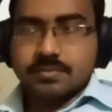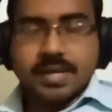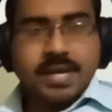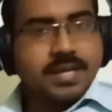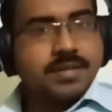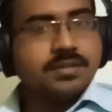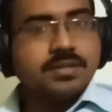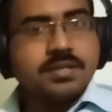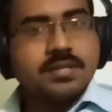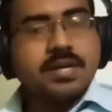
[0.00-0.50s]

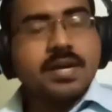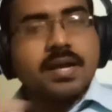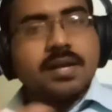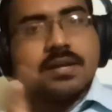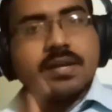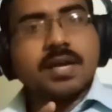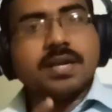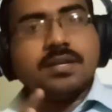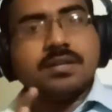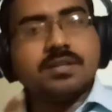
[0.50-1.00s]
80
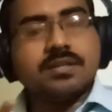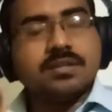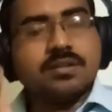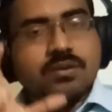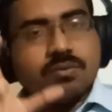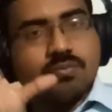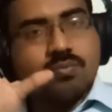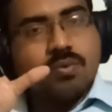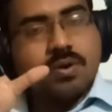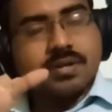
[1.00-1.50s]
and 90,
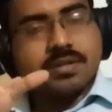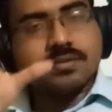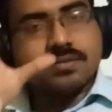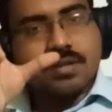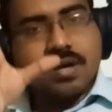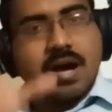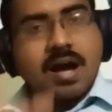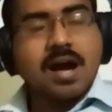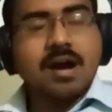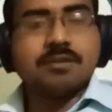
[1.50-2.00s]
what is
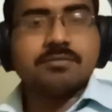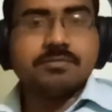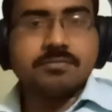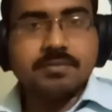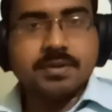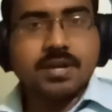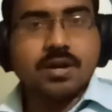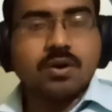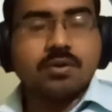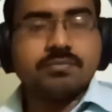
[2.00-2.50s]
the
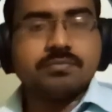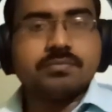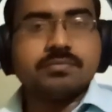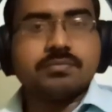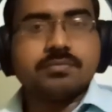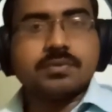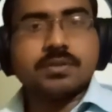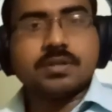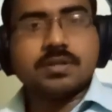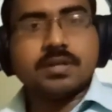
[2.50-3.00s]
halfway of
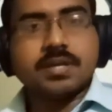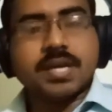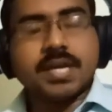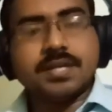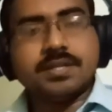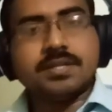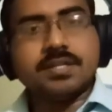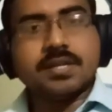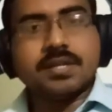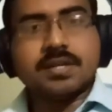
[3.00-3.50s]

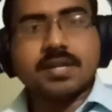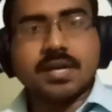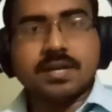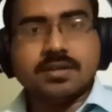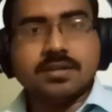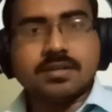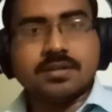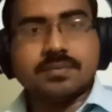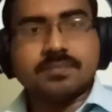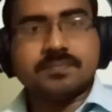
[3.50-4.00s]
80 and
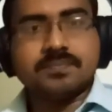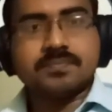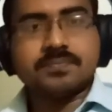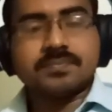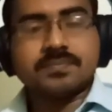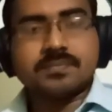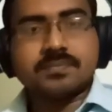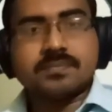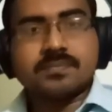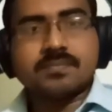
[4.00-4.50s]
90?
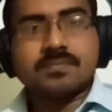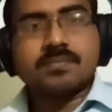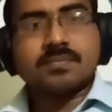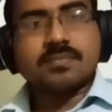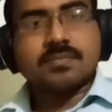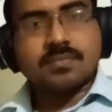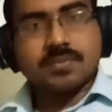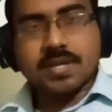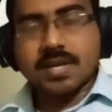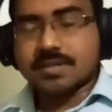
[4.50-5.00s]

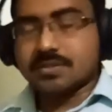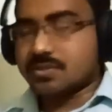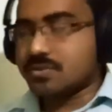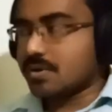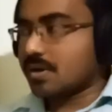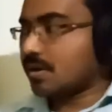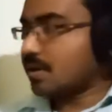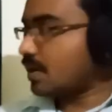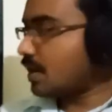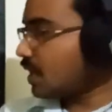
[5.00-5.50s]
Yes,
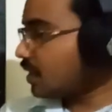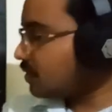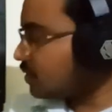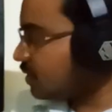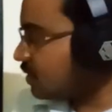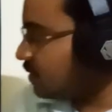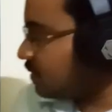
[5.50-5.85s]
you are correct,